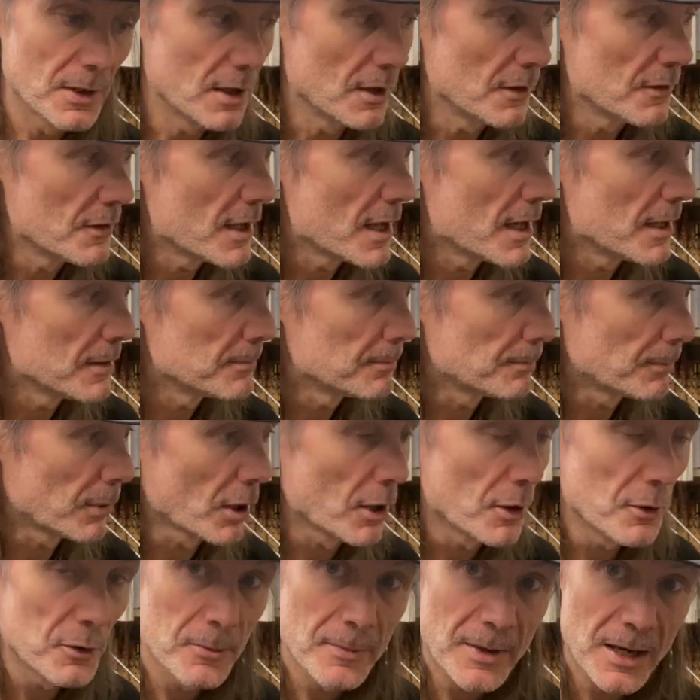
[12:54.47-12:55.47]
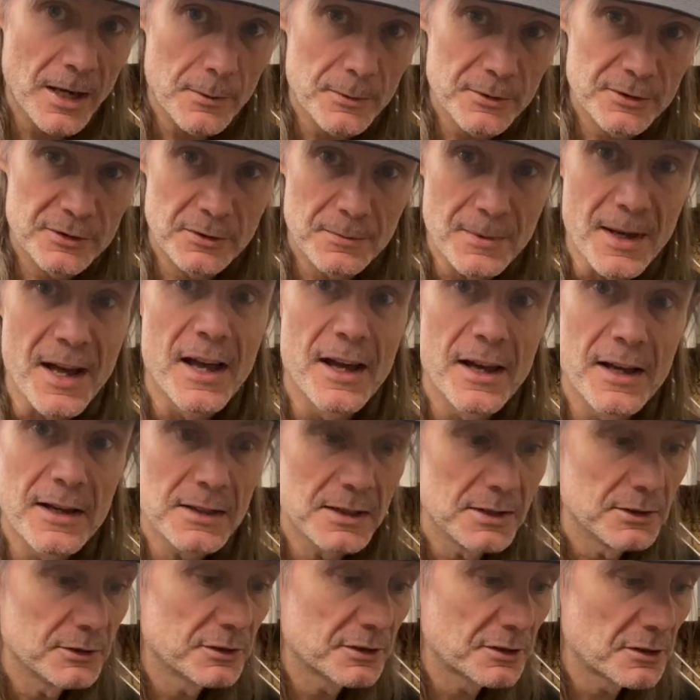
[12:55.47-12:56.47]
and then blow them out with some air
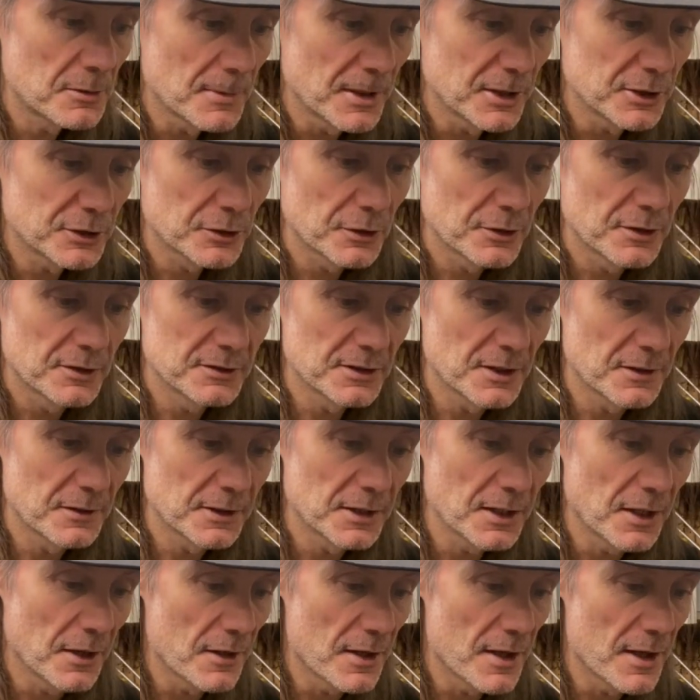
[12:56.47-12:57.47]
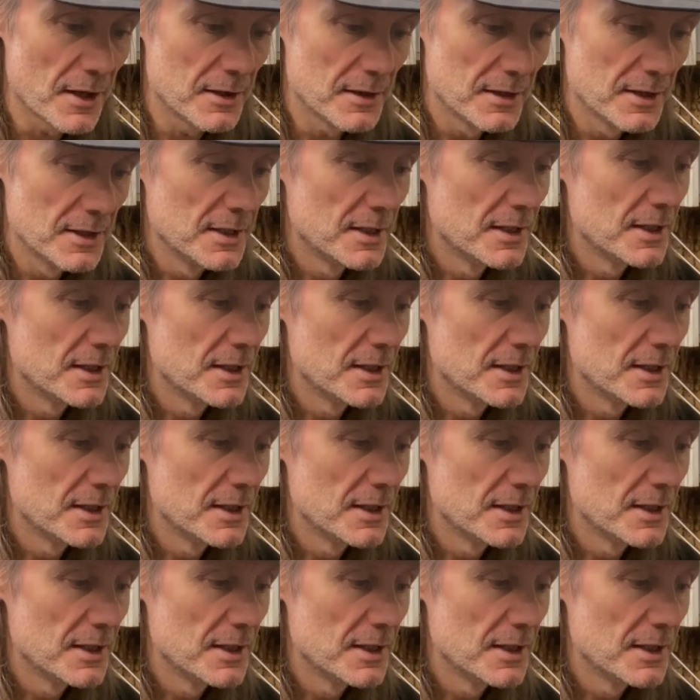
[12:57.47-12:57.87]
just to make sure there's nothing in there,